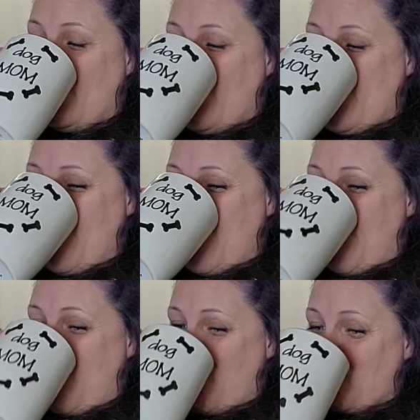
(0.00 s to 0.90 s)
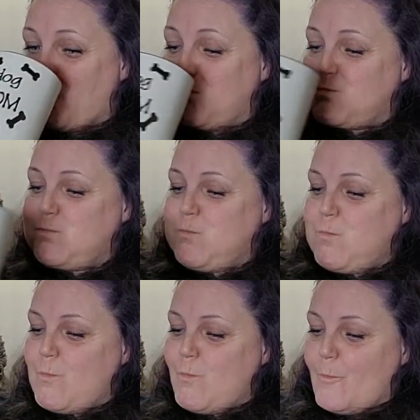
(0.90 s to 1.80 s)

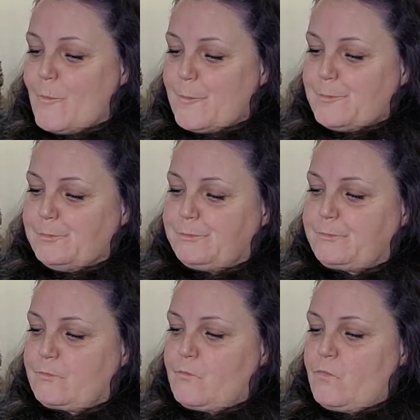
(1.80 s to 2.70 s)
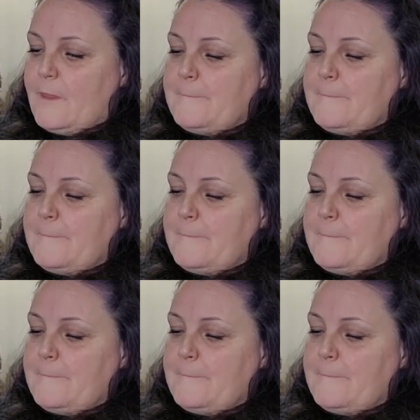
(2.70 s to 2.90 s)
(silence)